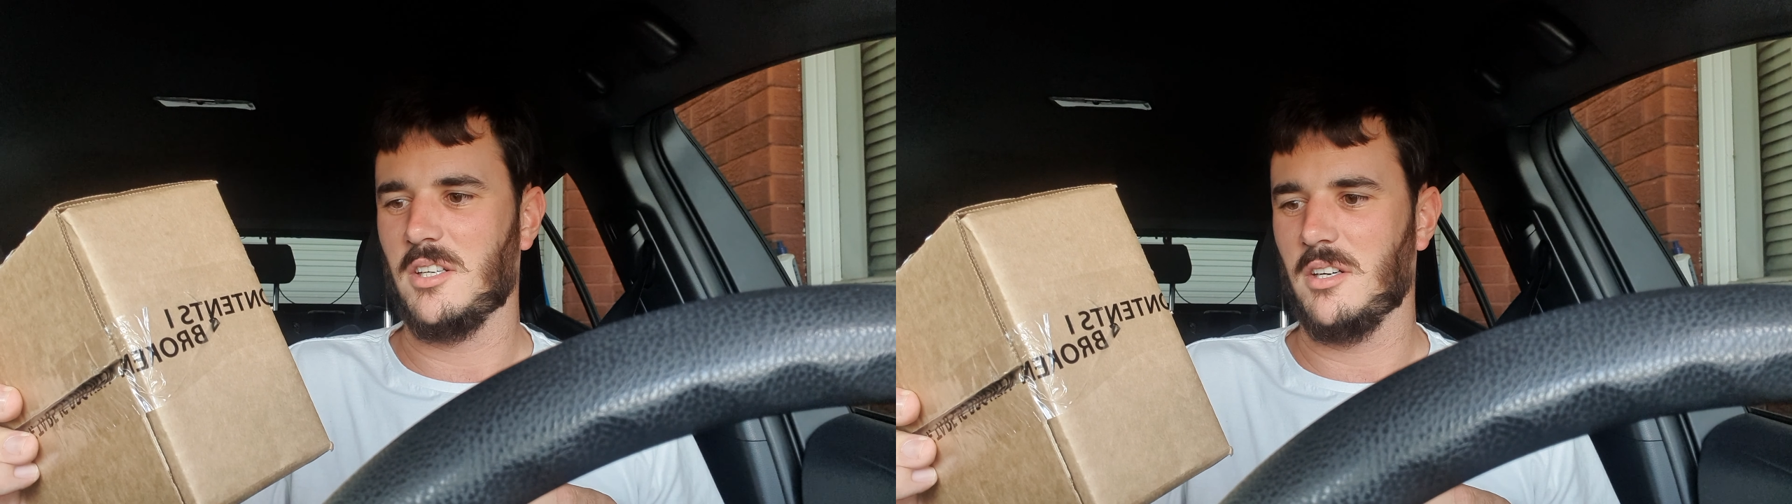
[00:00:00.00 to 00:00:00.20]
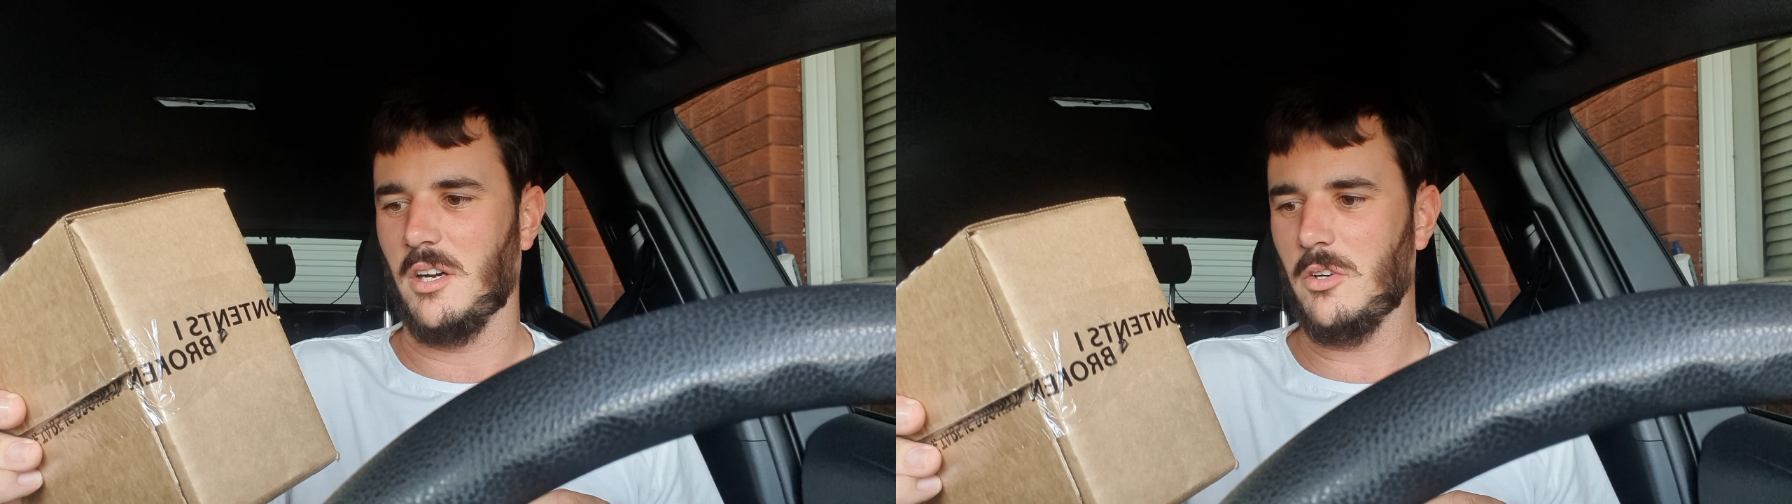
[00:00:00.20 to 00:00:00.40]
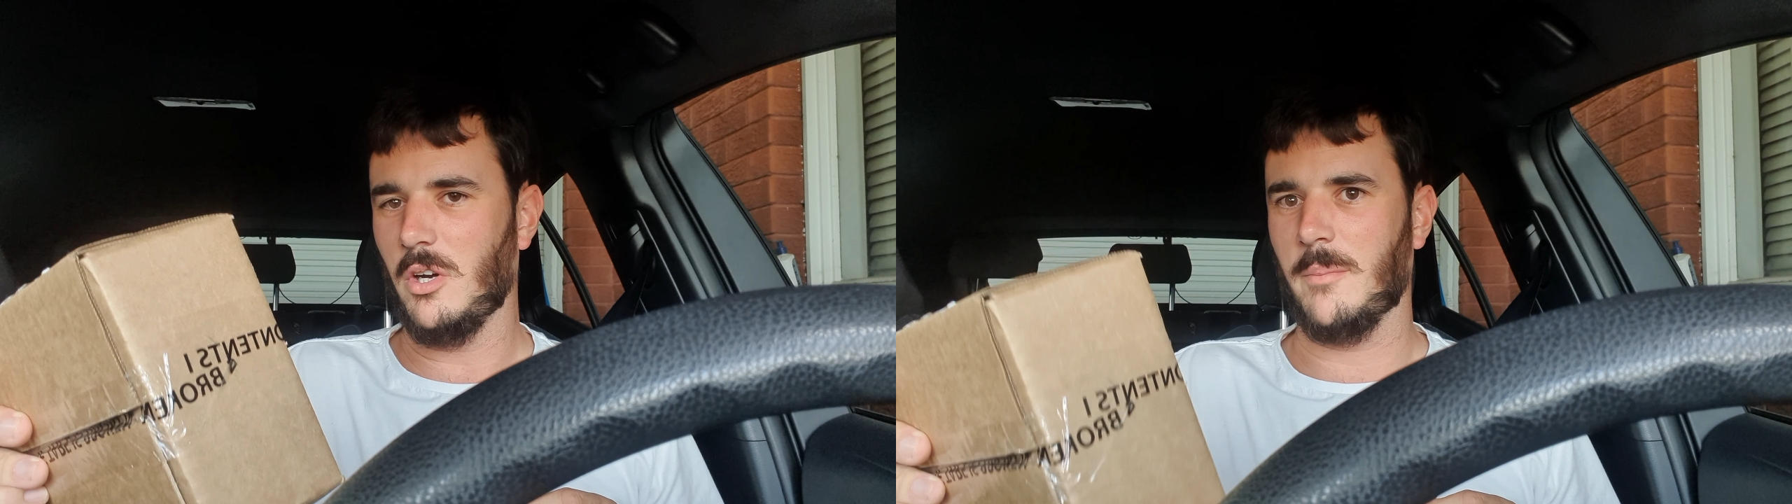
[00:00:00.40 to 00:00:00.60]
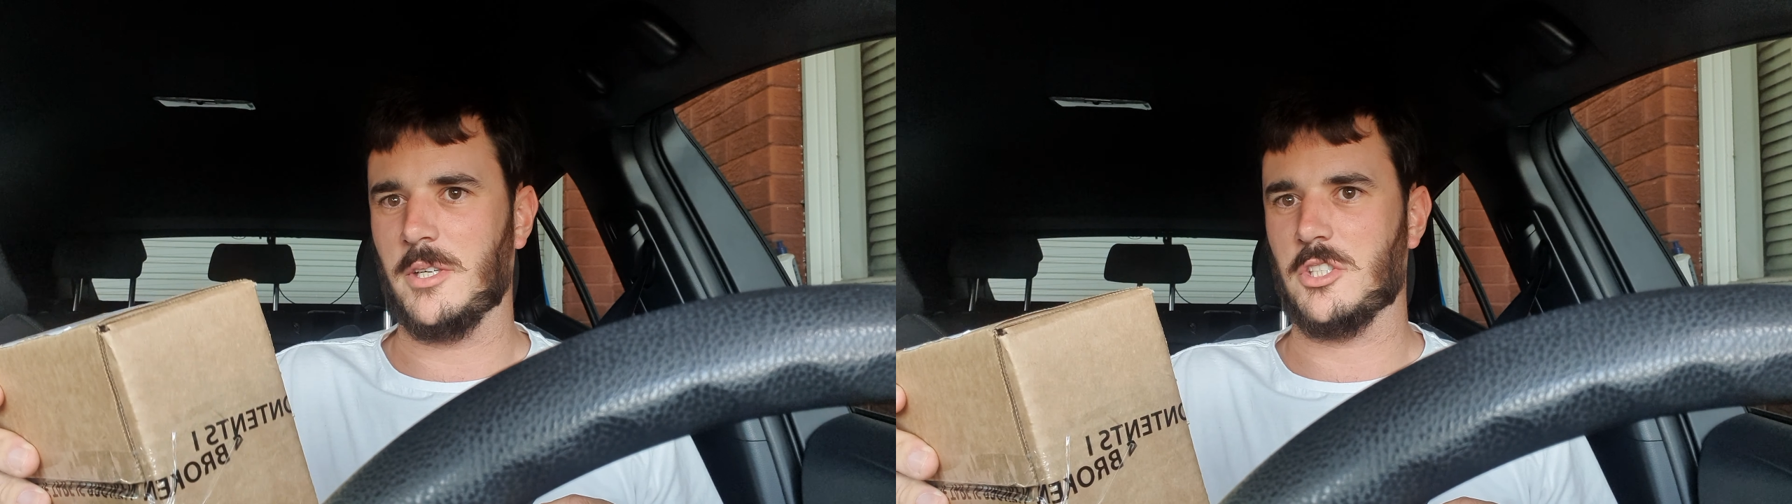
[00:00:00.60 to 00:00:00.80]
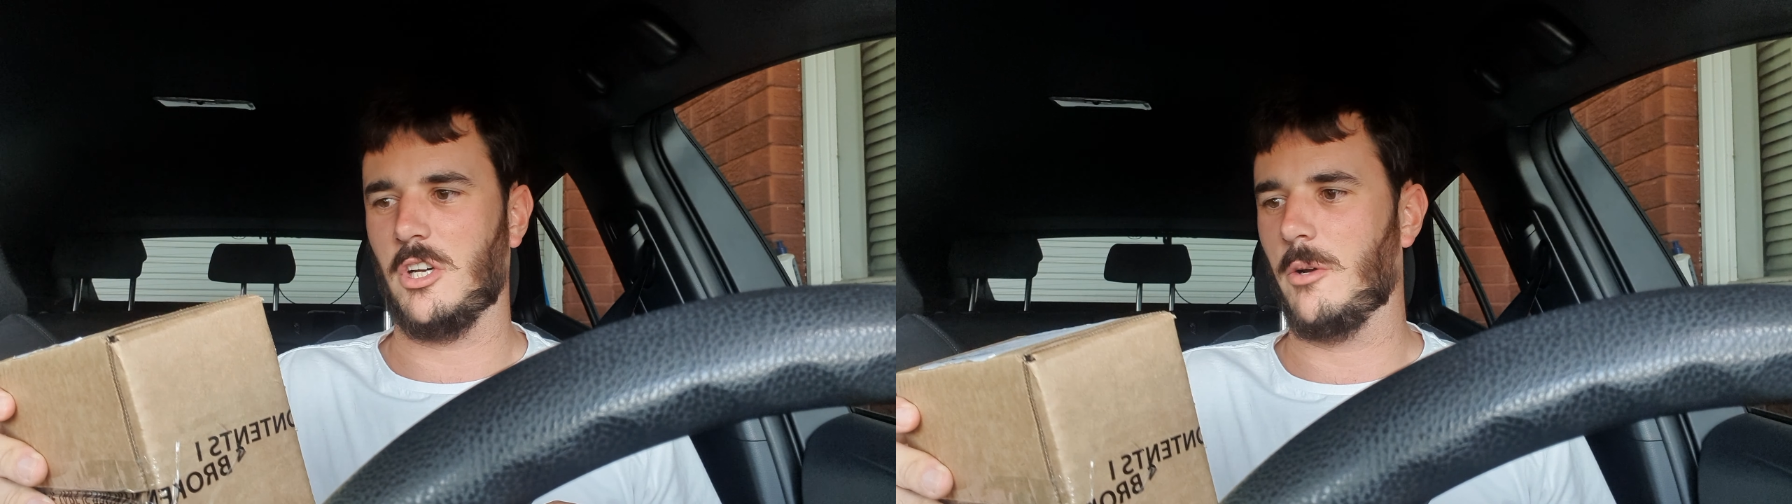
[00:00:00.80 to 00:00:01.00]
Oh, how
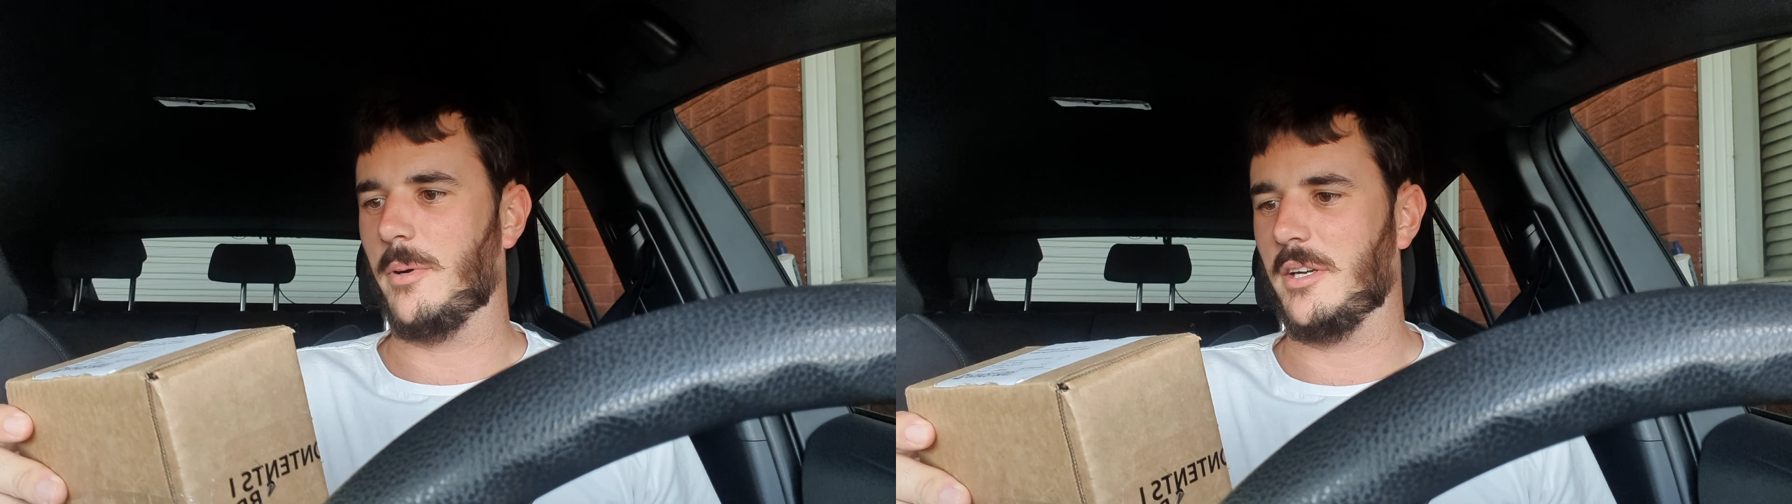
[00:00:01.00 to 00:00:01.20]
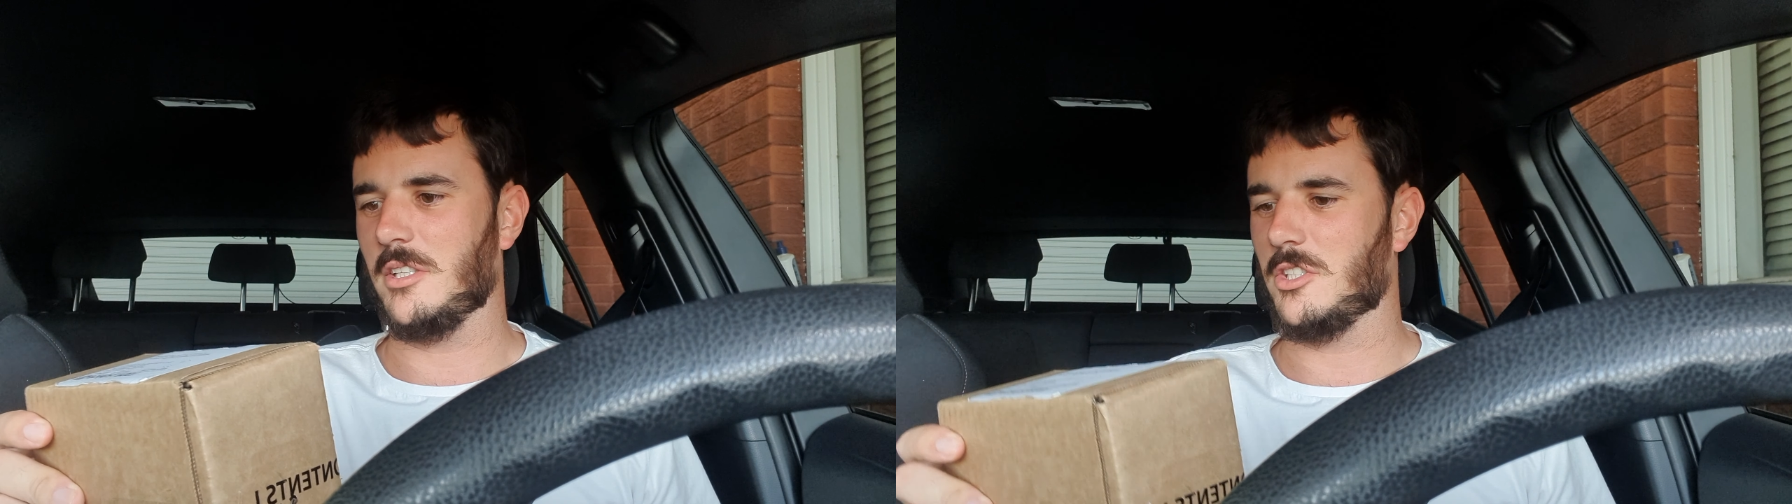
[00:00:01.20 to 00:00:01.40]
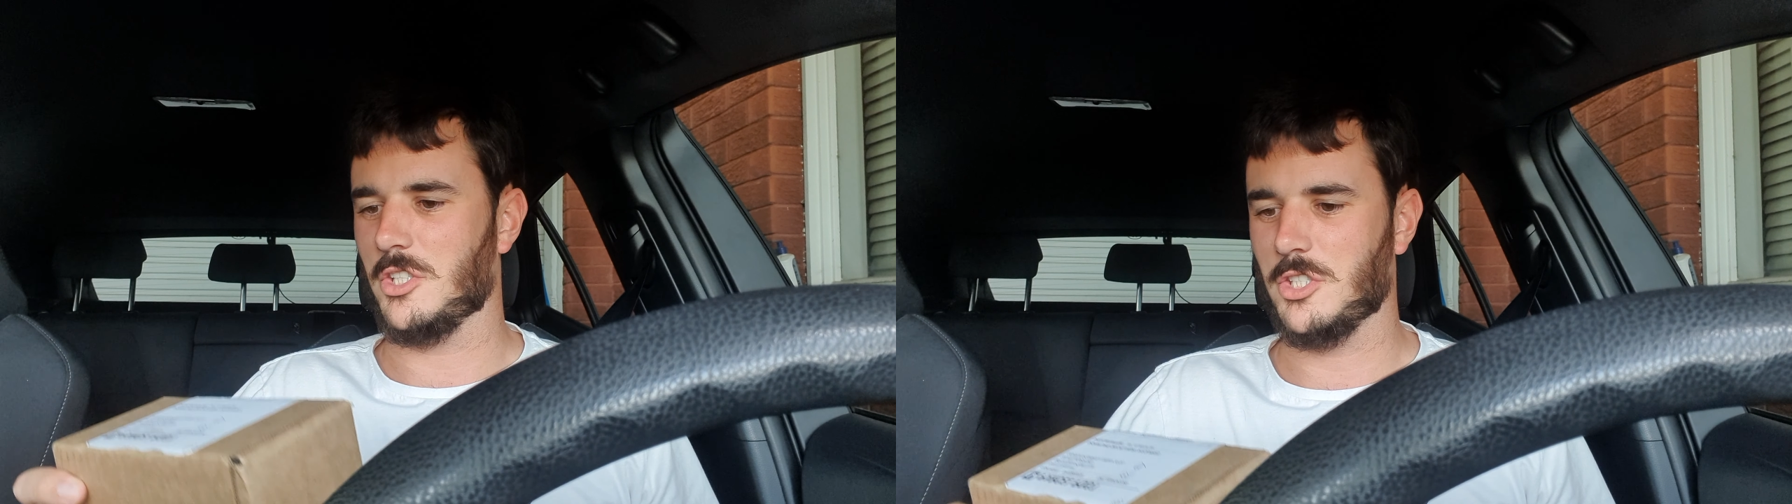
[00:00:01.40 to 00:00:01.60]
much I hope I didn't just